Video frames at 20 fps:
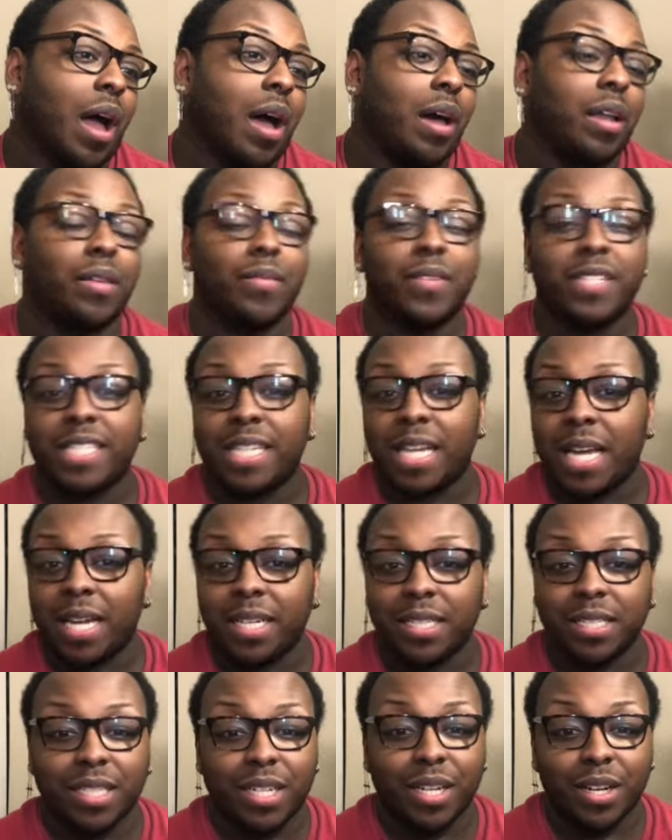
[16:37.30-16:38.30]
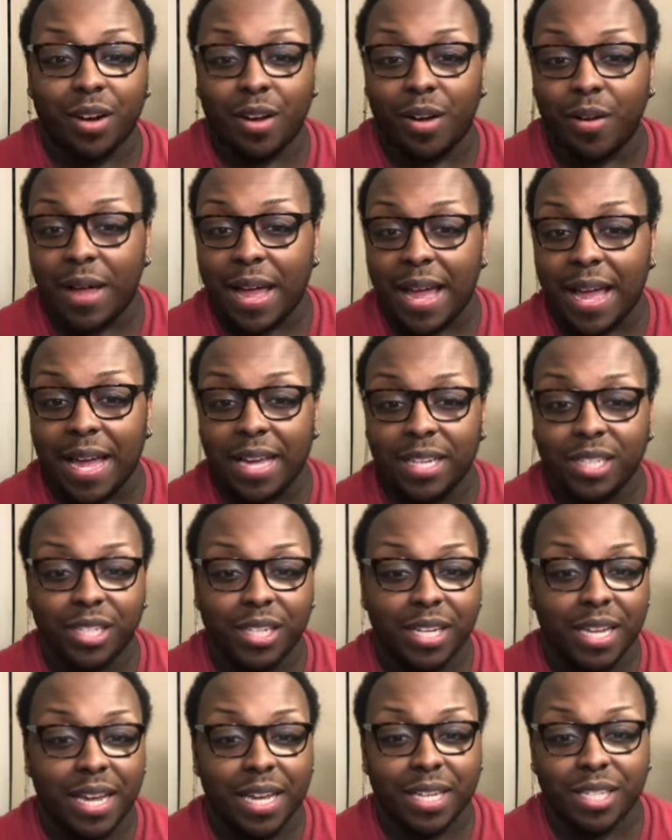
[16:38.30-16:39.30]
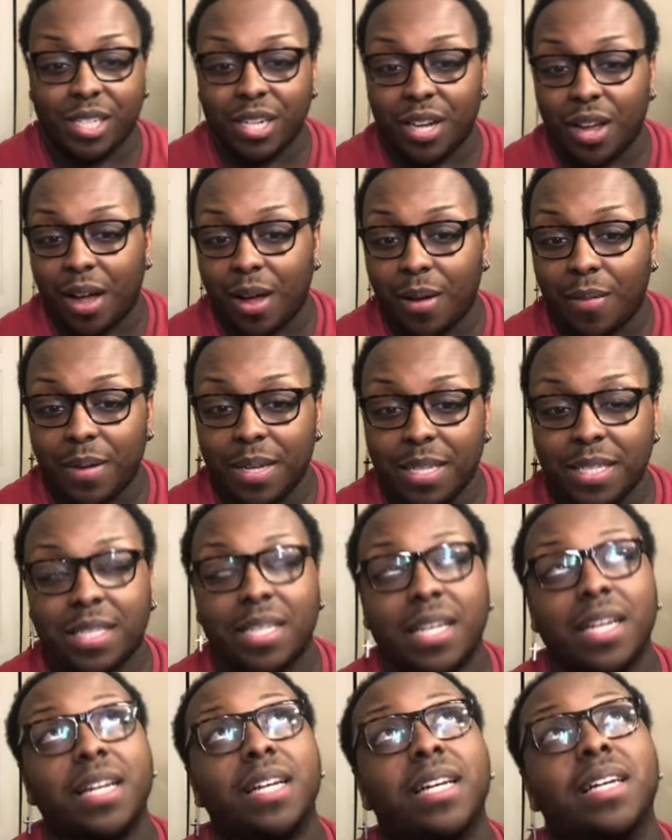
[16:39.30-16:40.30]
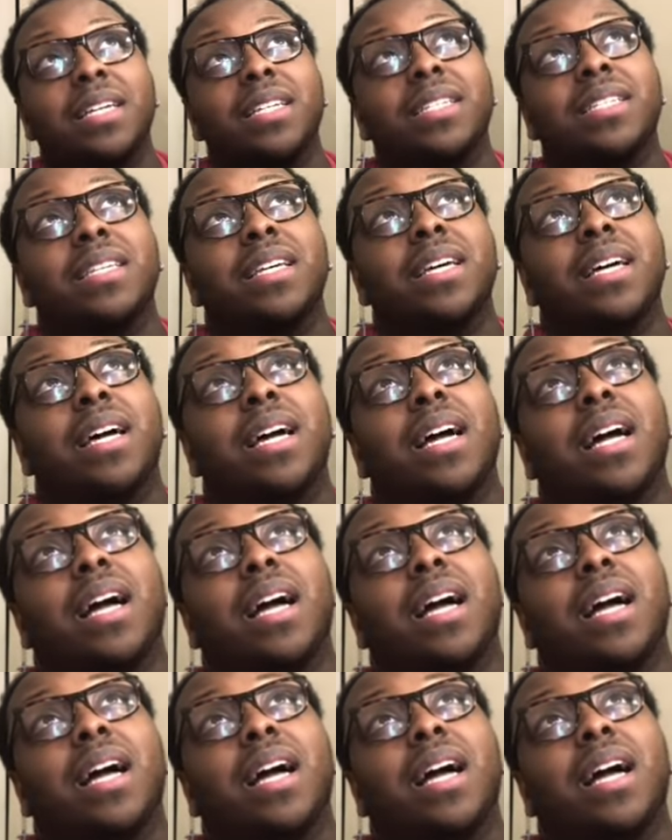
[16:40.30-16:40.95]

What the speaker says: all of a sudden, good old Ashley, as she always does,